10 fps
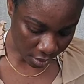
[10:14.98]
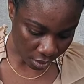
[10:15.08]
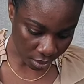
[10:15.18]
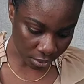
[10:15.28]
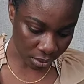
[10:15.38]

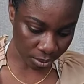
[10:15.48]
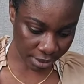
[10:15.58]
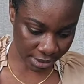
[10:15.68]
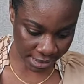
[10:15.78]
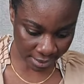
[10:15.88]
all the
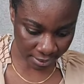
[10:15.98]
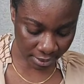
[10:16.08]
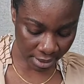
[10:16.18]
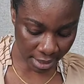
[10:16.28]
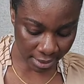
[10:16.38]
way down
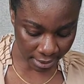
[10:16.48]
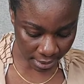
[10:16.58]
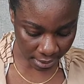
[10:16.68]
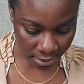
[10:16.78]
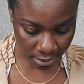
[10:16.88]
and
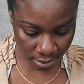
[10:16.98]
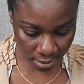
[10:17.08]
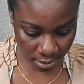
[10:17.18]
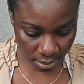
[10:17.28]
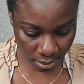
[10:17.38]
then
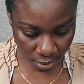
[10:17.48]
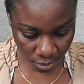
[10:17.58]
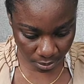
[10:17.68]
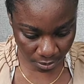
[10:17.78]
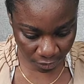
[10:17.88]

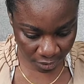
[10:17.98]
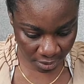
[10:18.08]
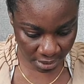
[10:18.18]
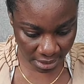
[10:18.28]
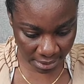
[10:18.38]
move to
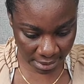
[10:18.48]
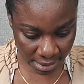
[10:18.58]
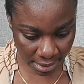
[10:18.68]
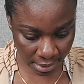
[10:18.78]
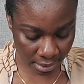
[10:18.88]
the next
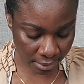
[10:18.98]
side.